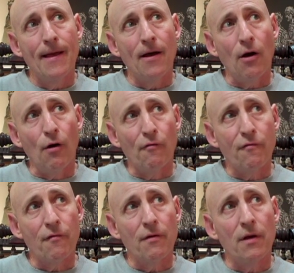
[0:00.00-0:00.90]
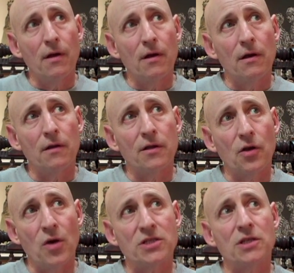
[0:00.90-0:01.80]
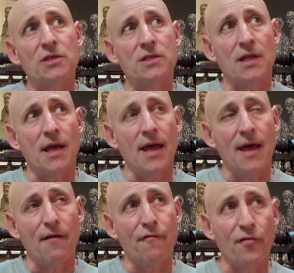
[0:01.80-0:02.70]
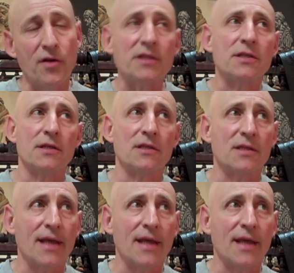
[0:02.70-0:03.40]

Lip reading: of the questions that I have. For instance, the